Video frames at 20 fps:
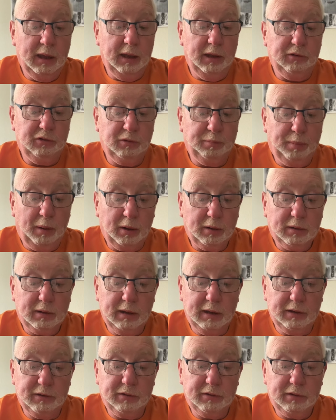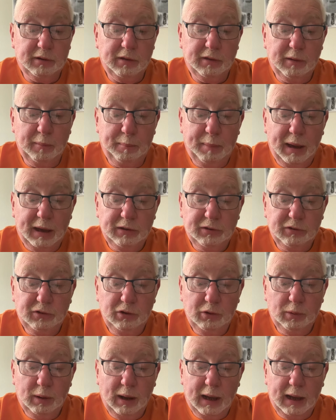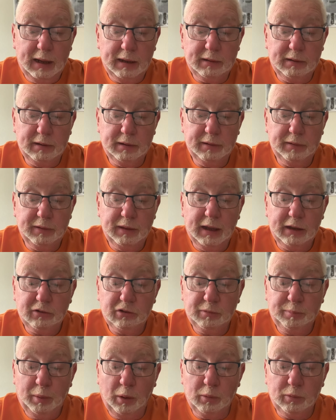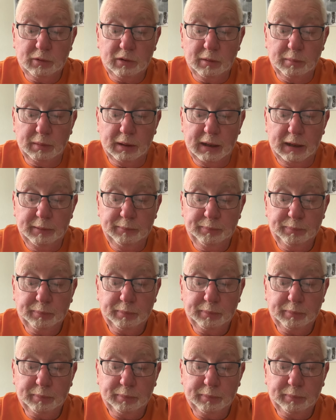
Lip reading: spotless, the best you had. That spoke to me.